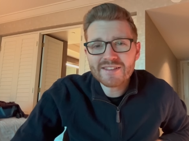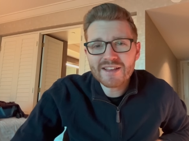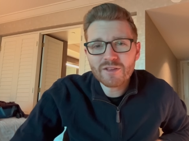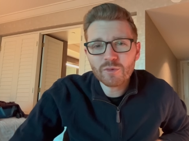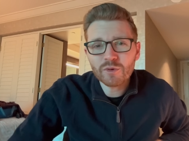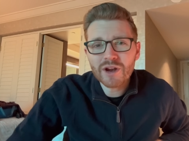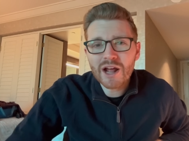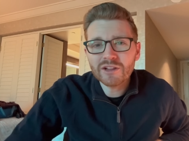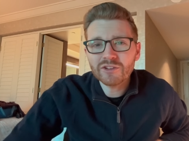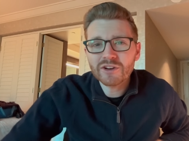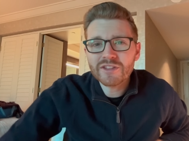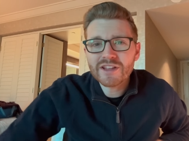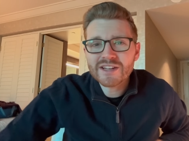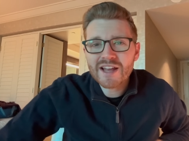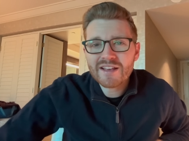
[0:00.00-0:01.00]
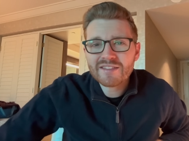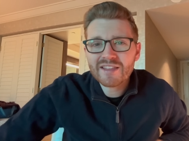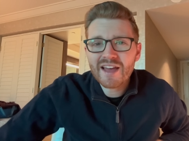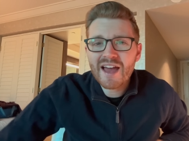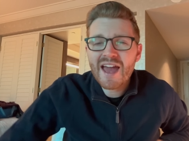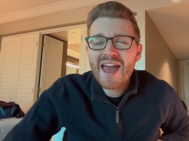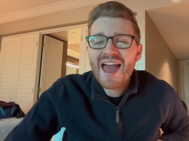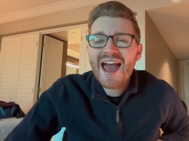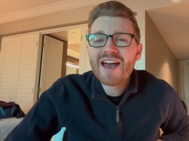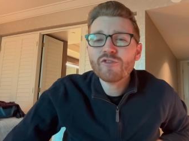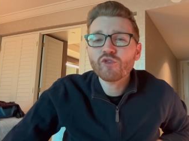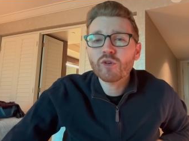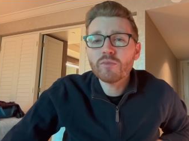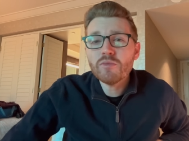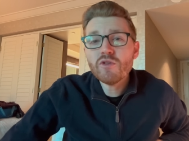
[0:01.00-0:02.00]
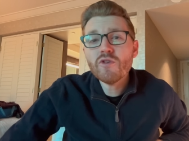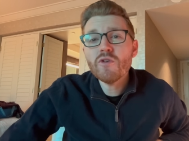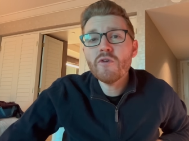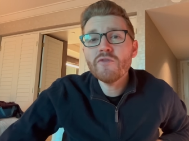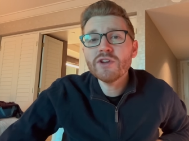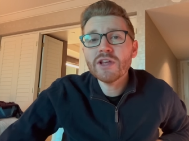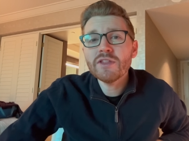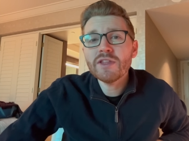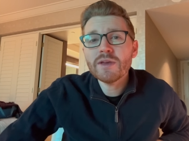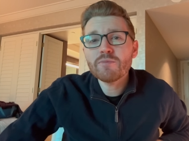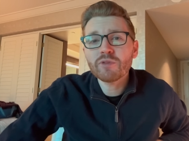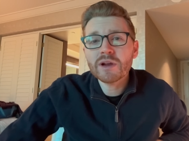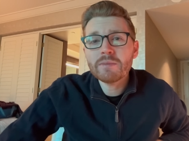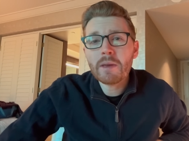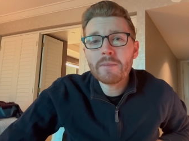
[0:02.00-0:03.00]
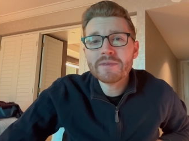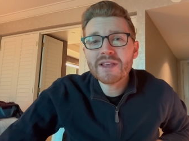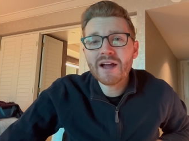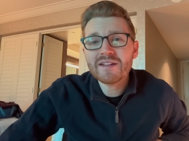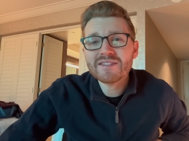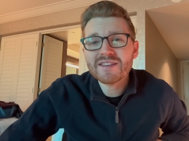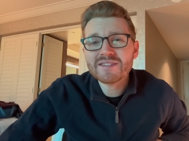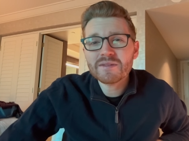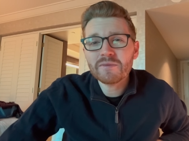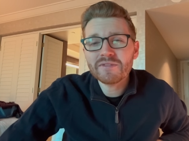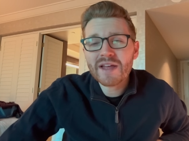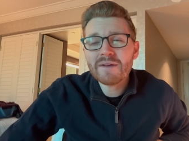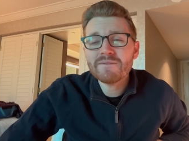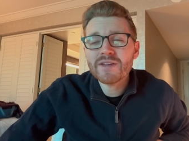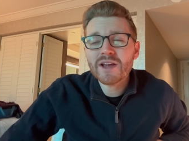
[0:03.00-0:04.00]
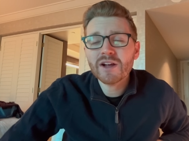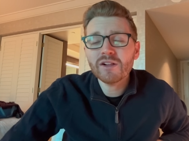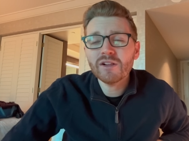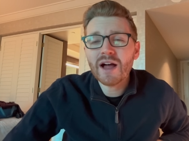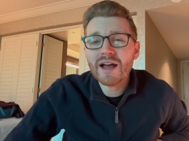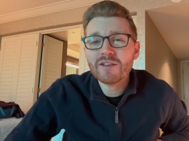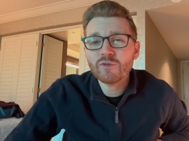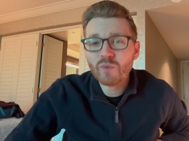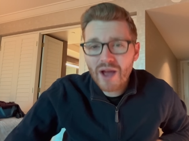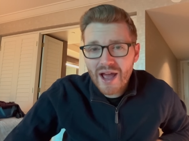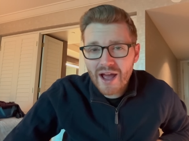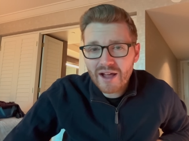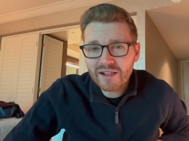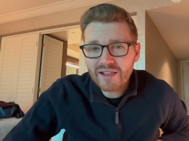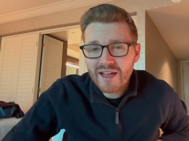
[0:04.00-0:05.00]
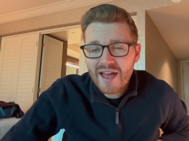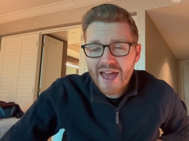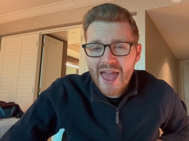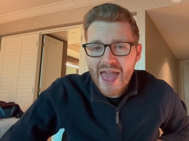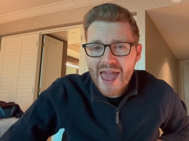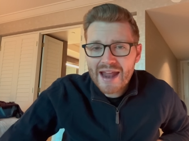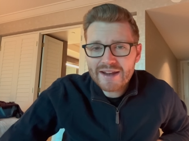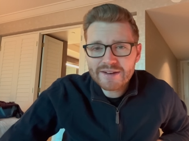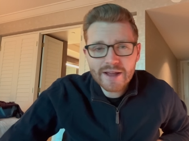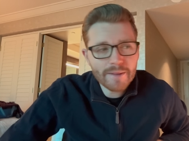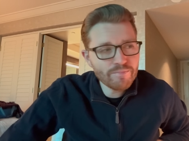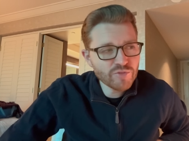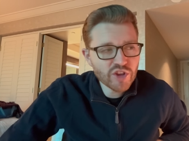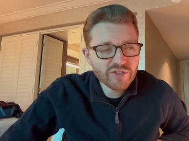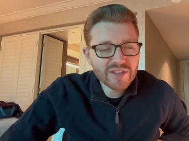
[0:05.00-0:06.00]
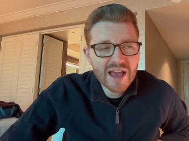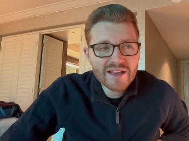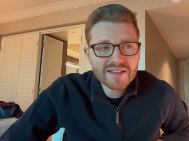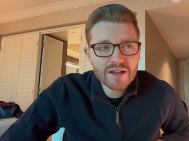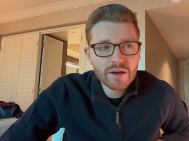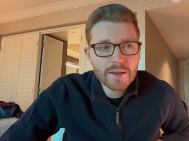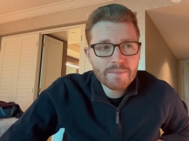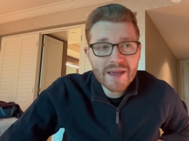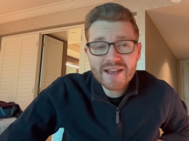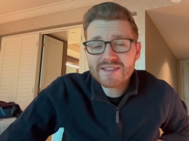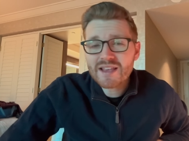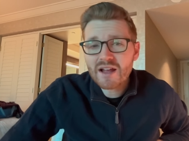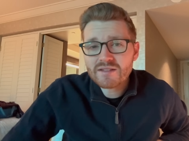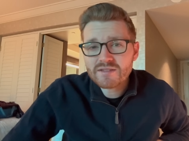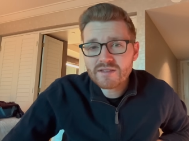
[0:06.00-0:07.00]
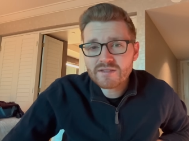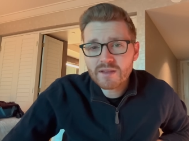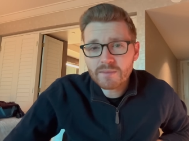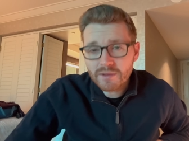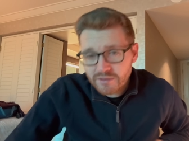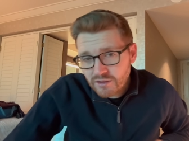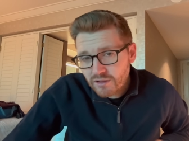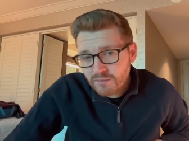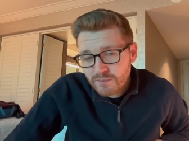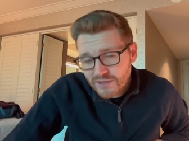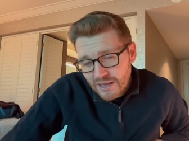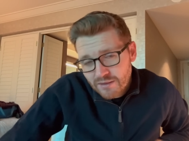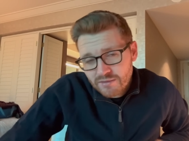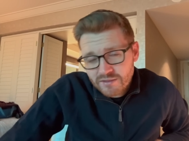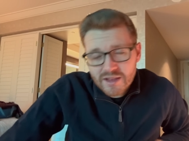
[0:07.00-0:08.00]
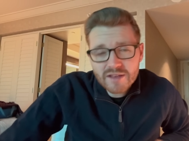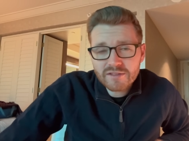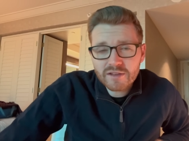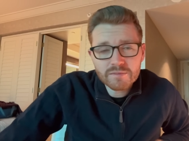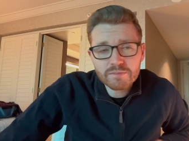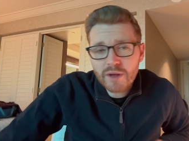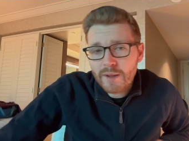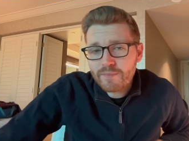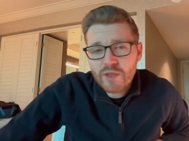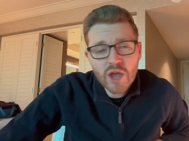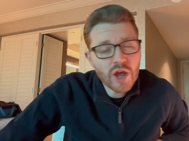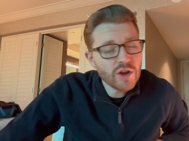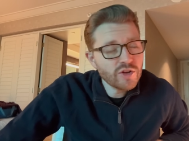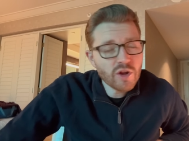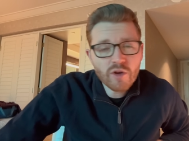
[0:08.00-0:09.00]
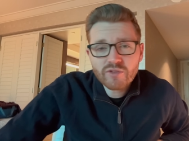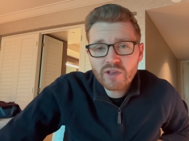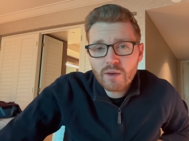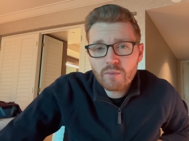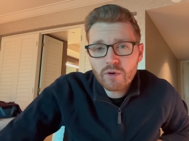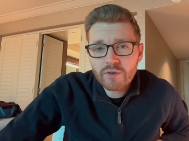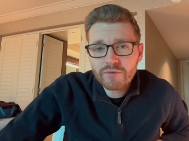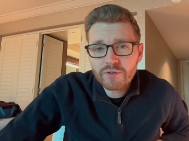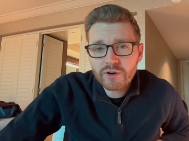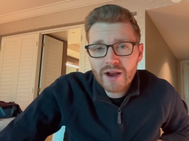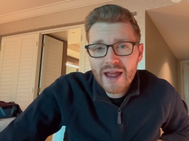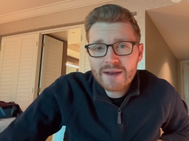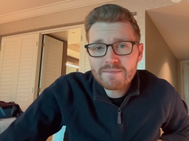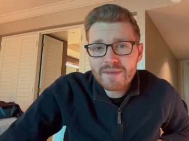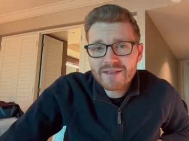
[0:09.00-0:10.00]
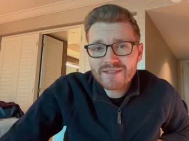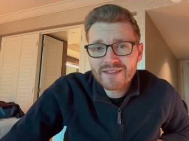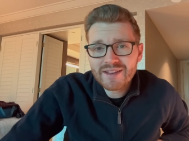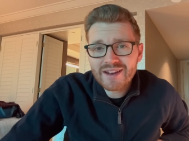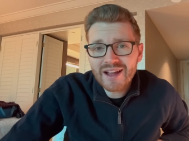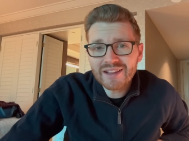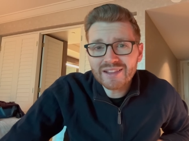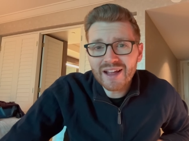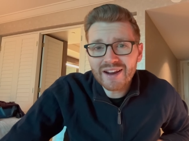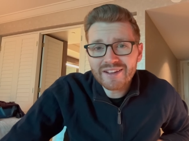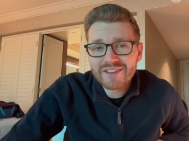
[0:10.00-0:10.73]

as we're now learning that Tesla has removed the premium sound system for that vehicle as well, and just has now a base sound system that still sounds decent, but no subwoofer and missing a lot of